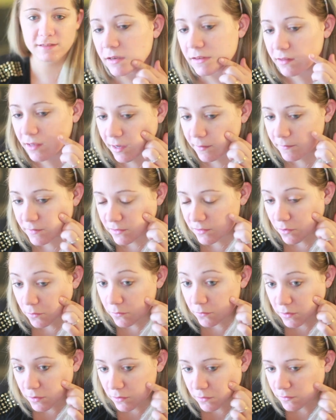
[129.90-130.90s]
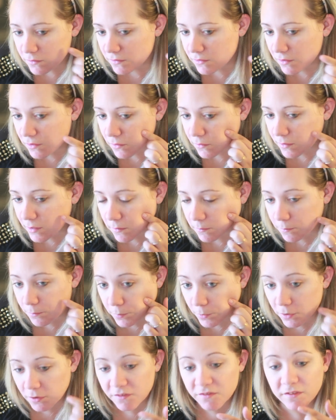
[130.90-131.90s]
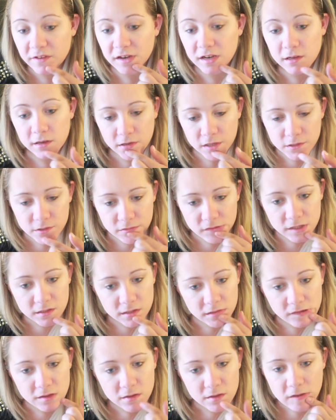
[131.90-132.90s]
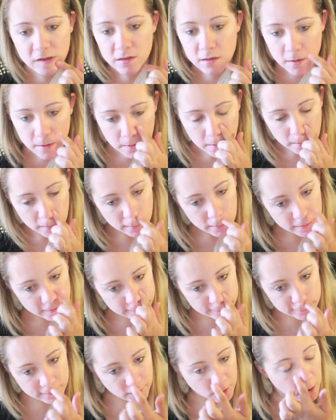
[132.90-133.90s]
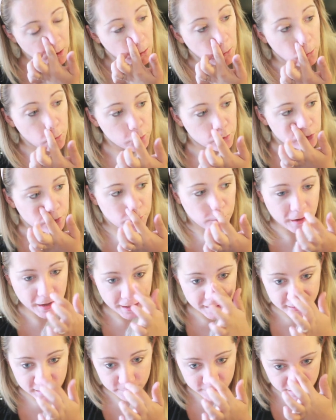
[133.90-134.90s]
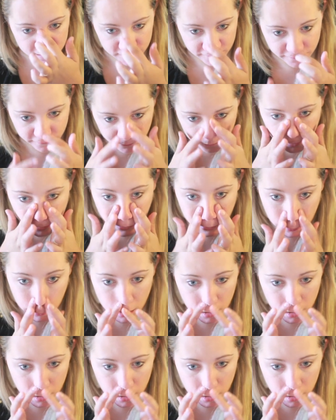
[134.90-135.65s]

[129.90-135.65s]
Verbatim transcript: I'm so used to doing book videos. It was a whole new element for me.